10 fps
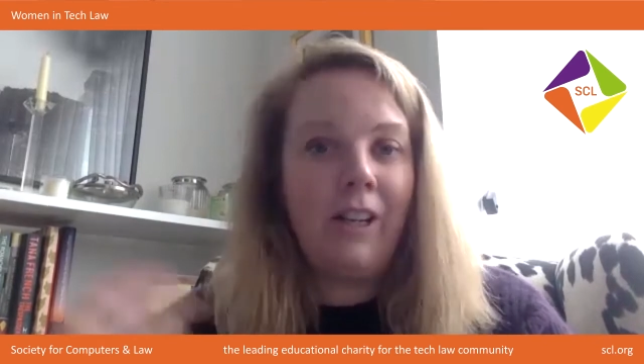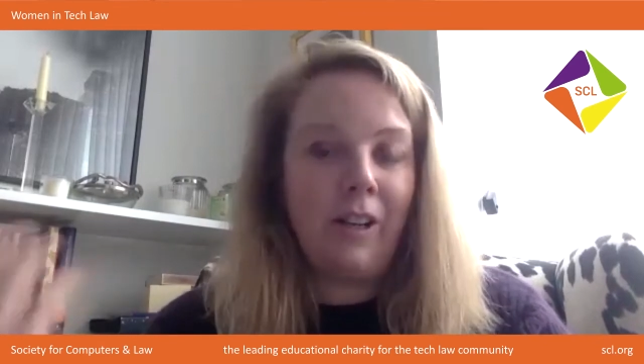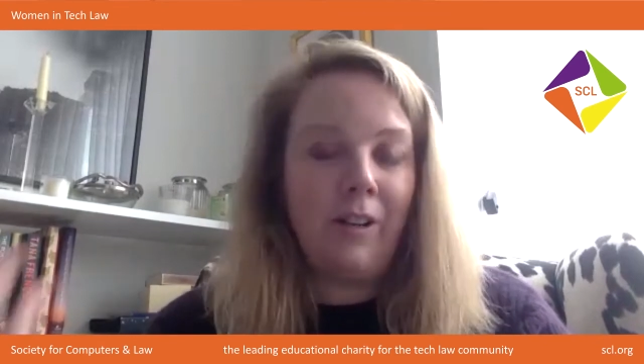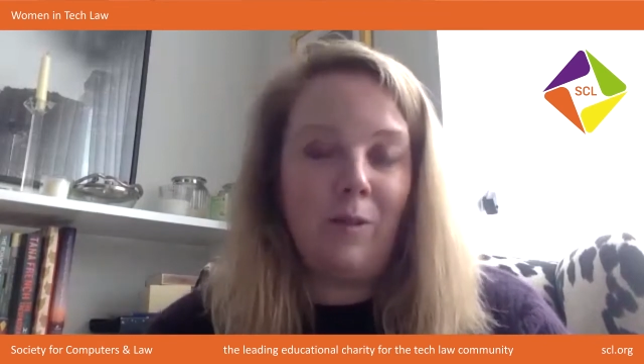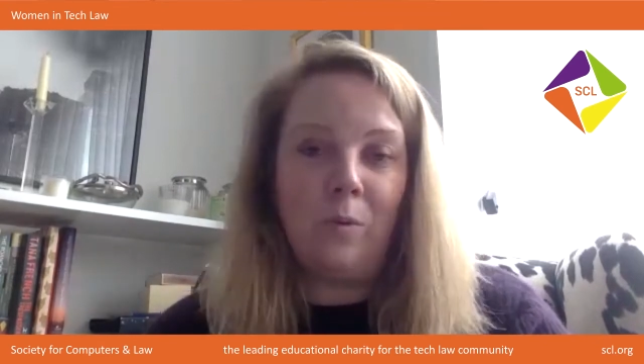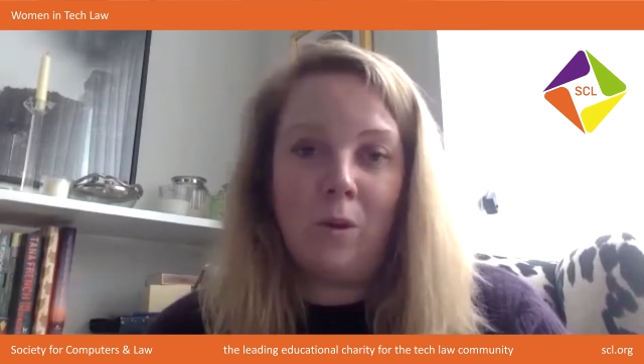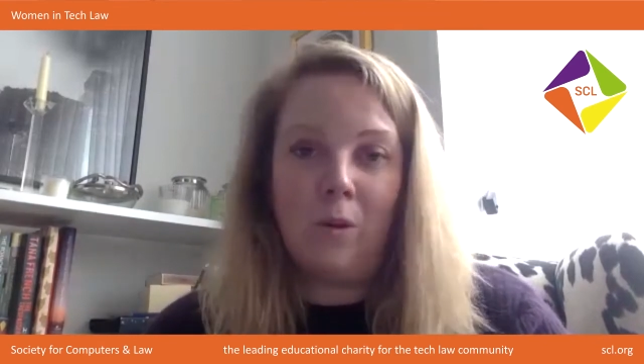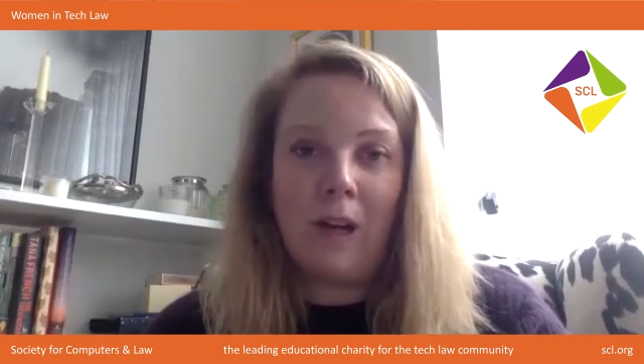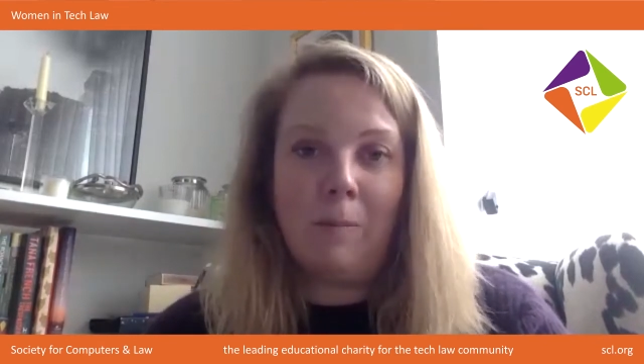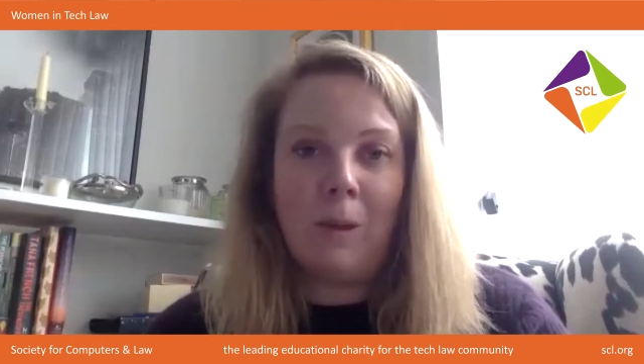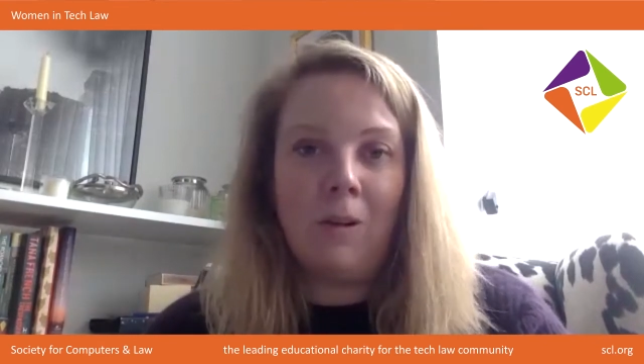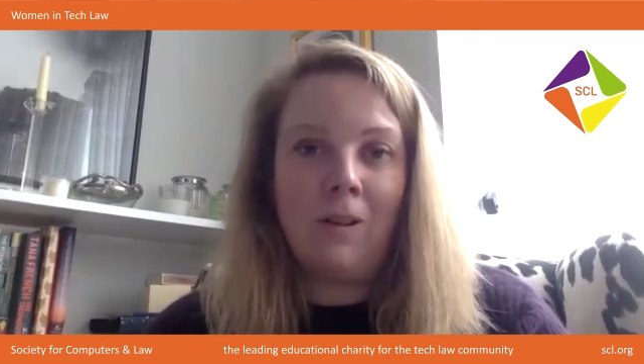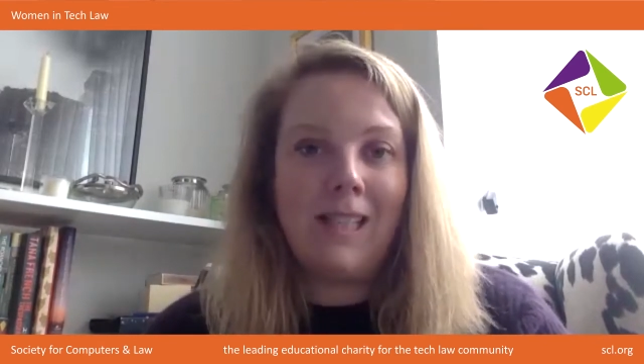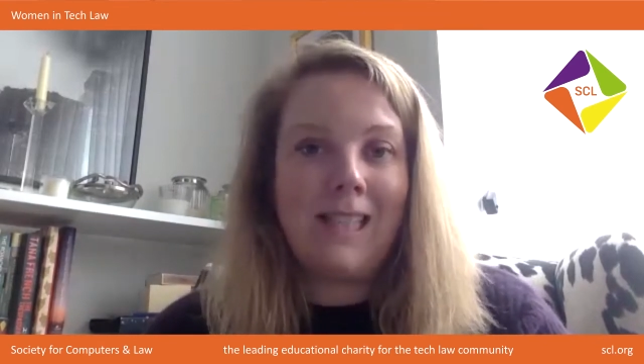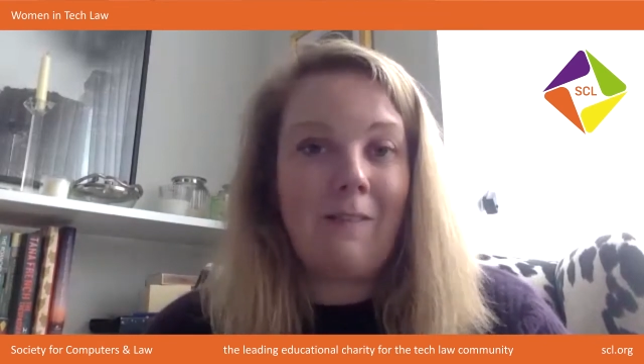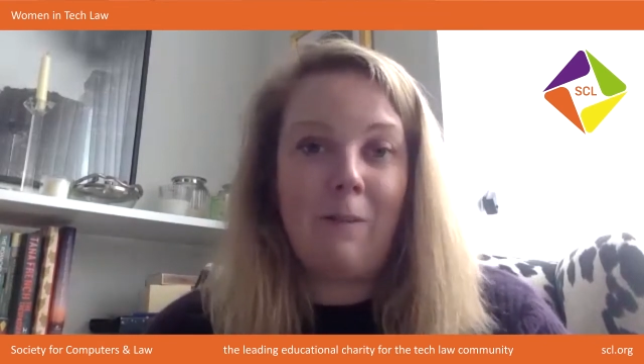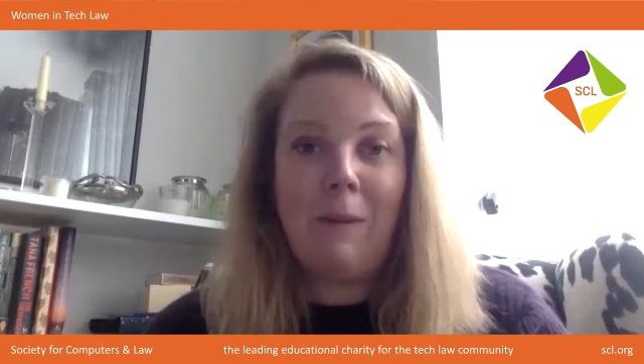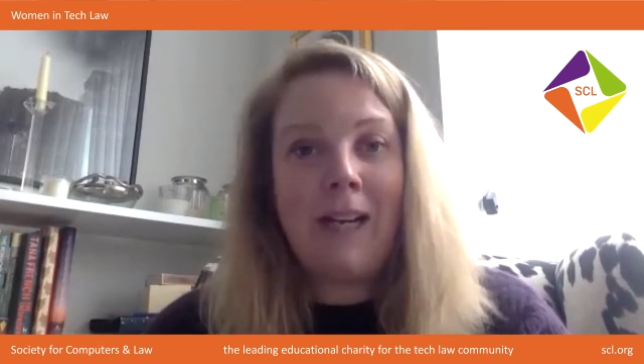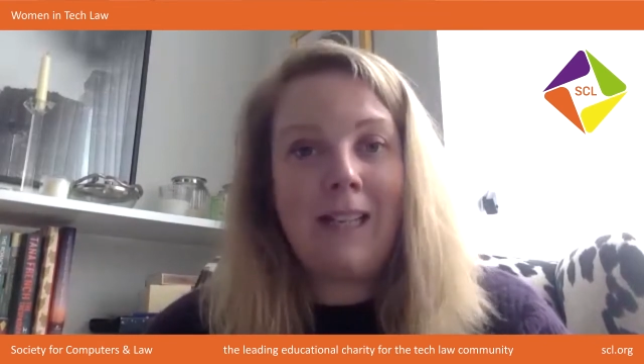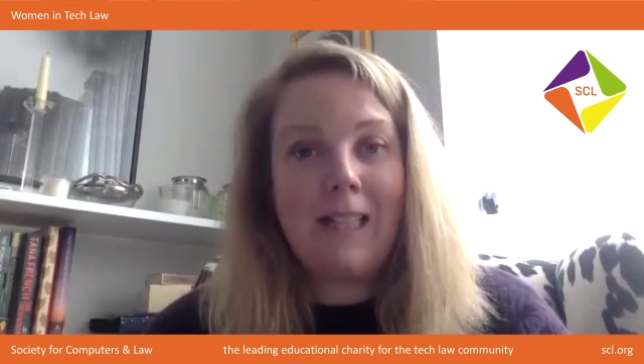Go for a walk around the block. 7
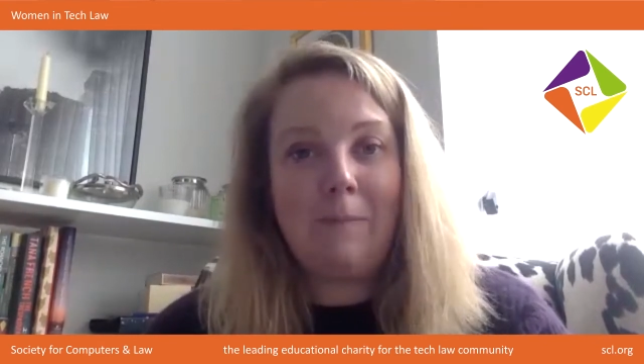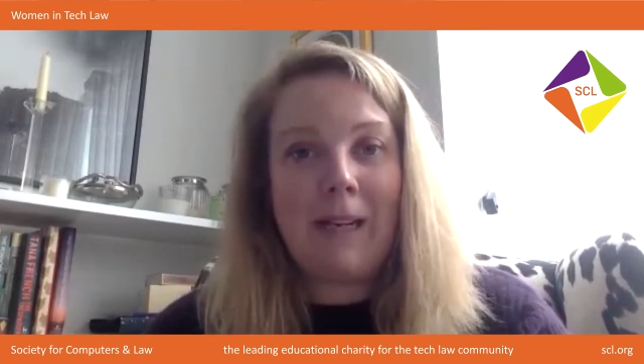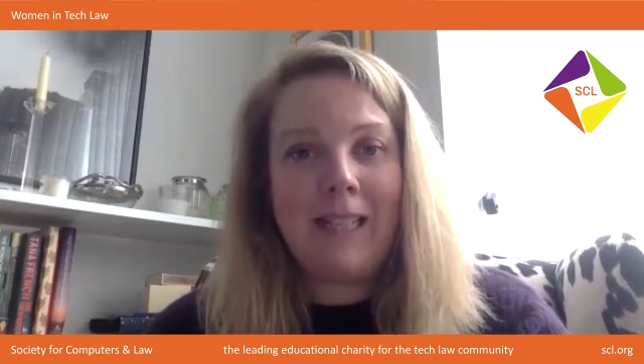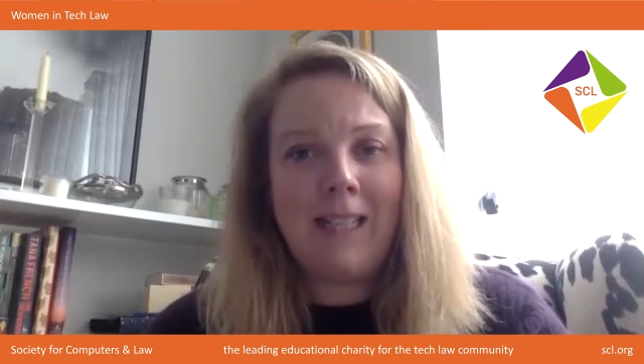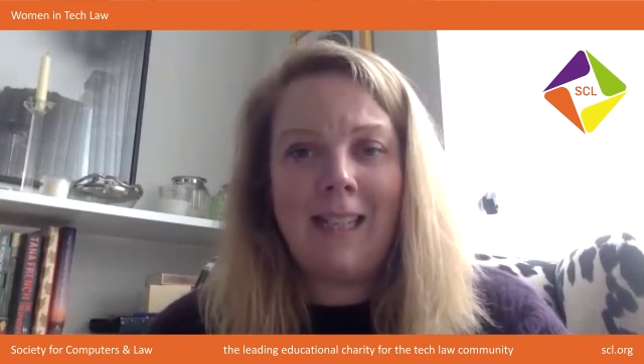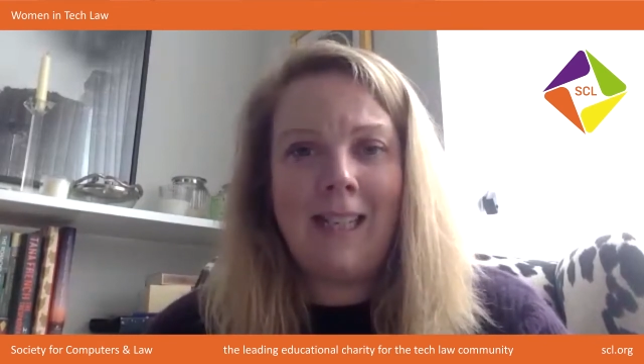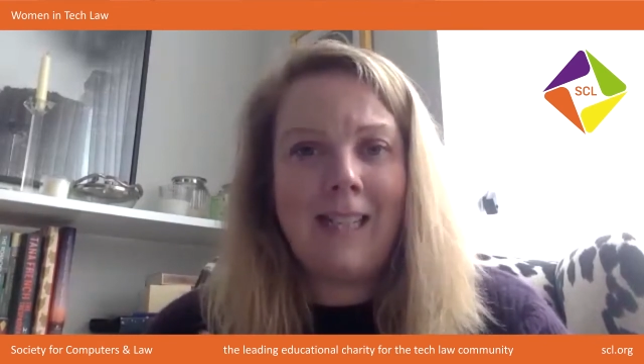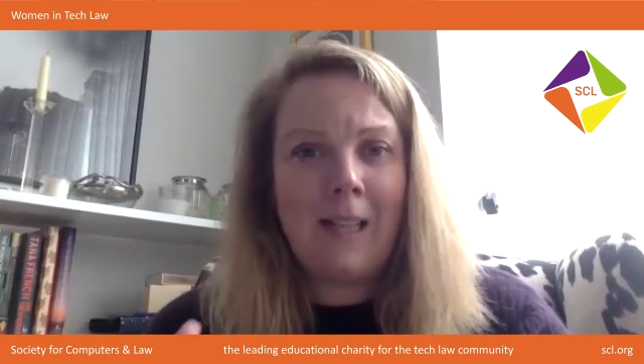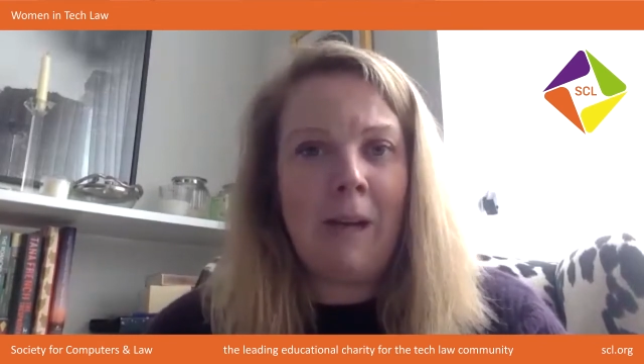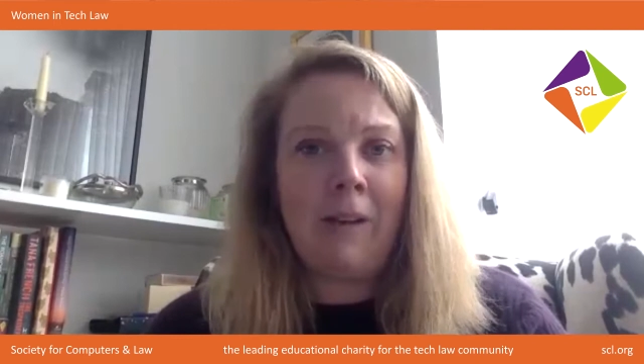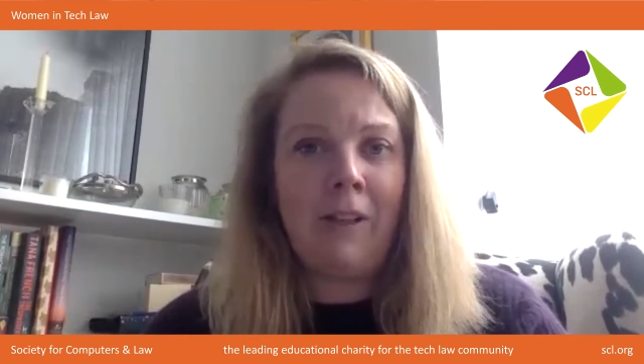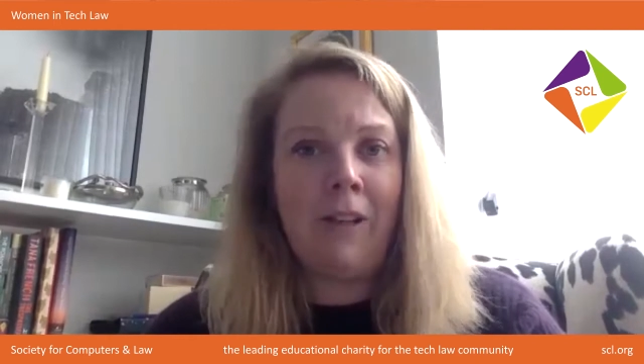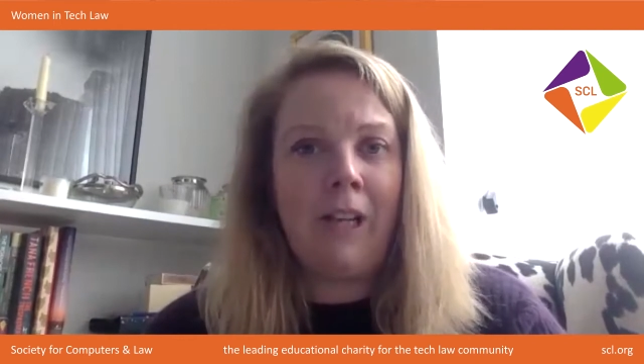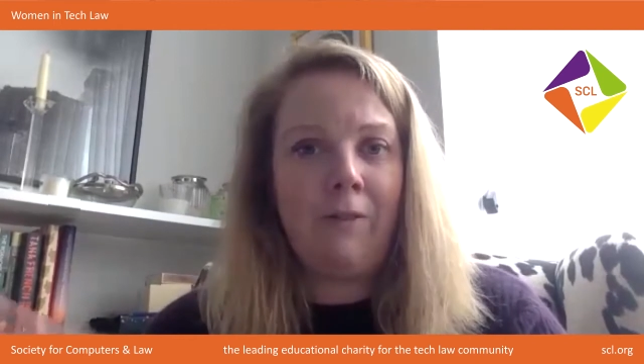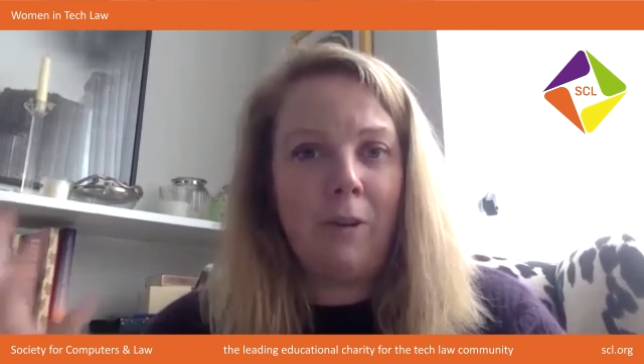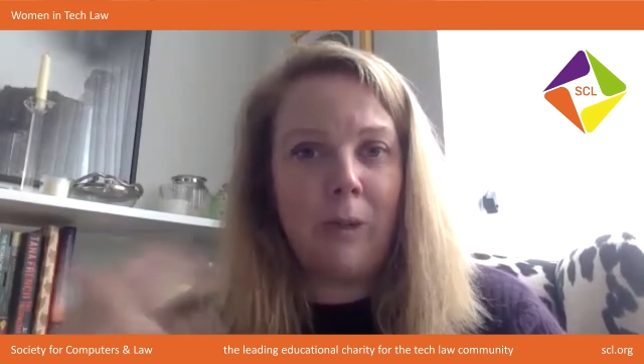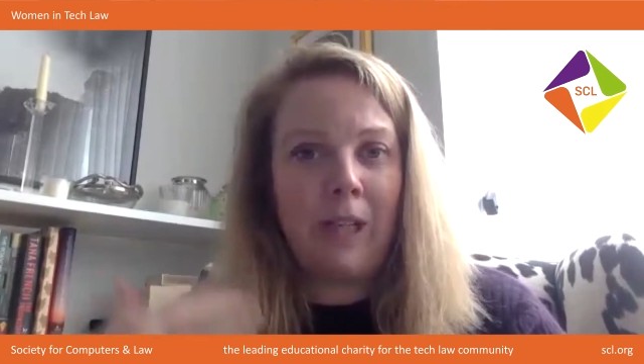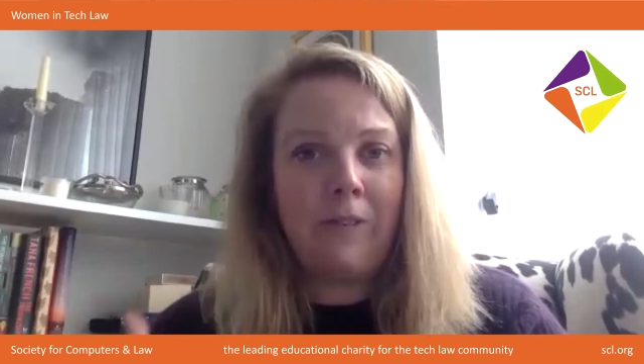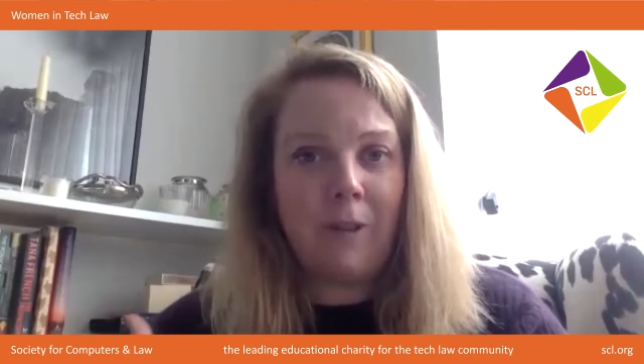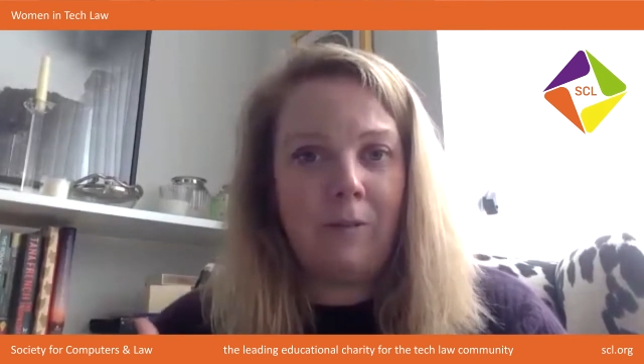minutes basically is the amount you need for your
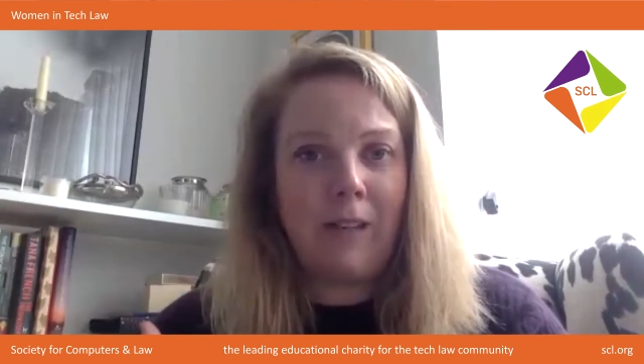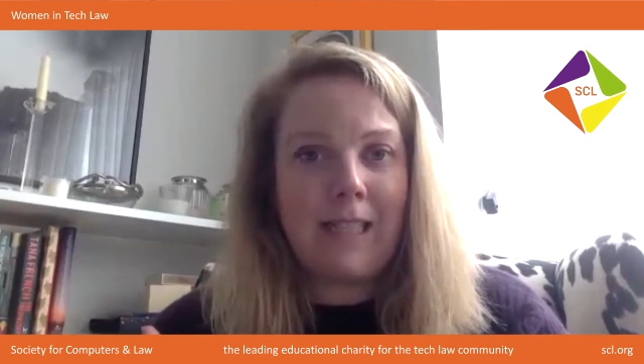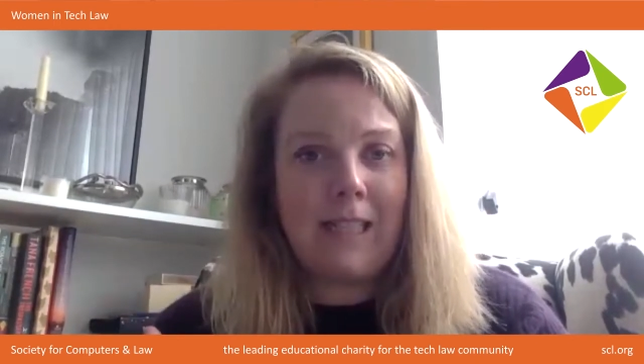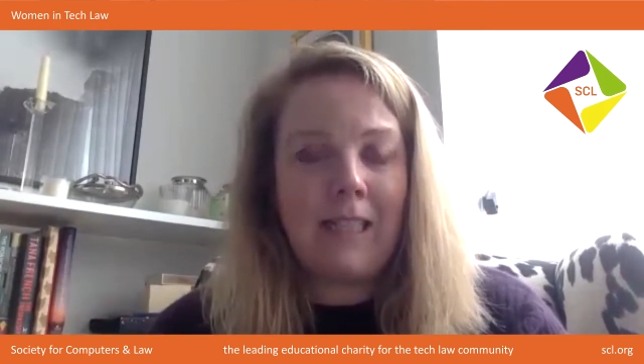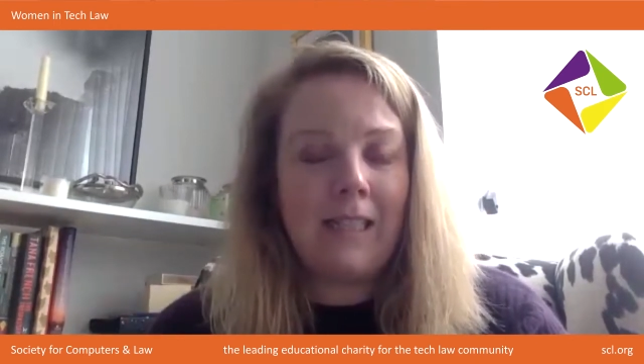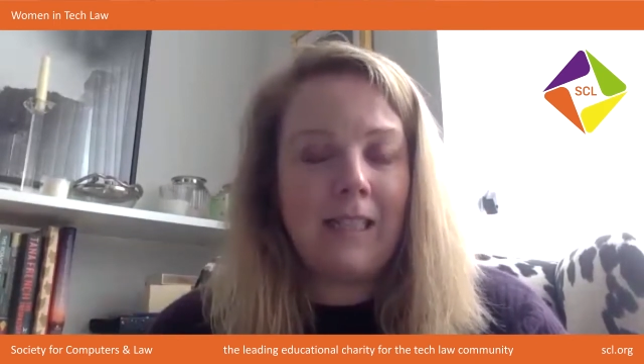brain to feel rested.